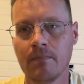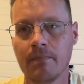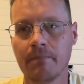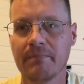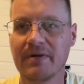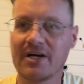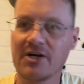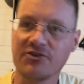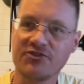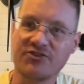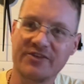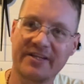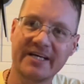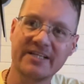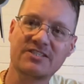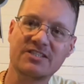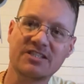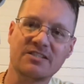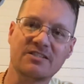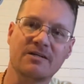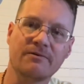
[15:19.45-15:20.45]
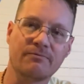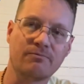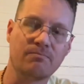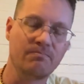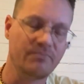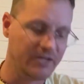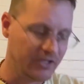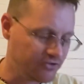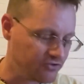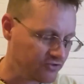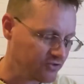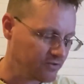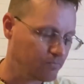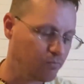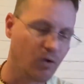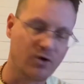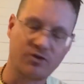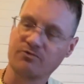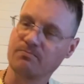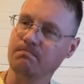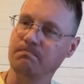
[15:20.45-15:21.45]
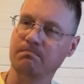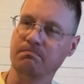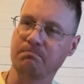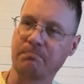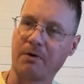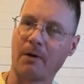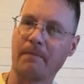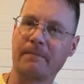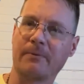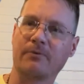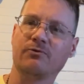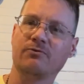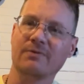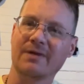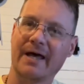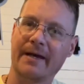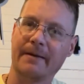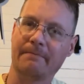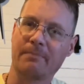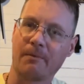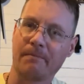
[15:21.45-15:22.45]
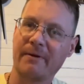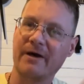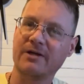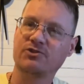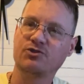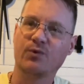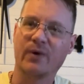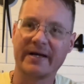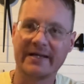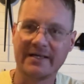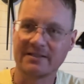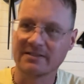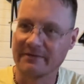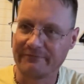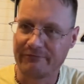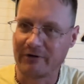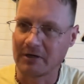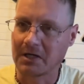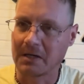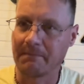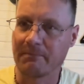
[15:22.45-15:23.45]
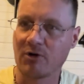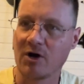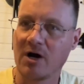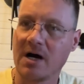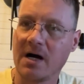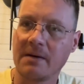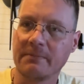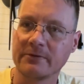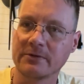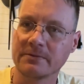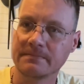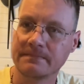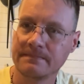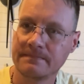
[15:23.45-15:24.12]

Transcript: Because this is the this is what's perp like perpetuating the fucking problem.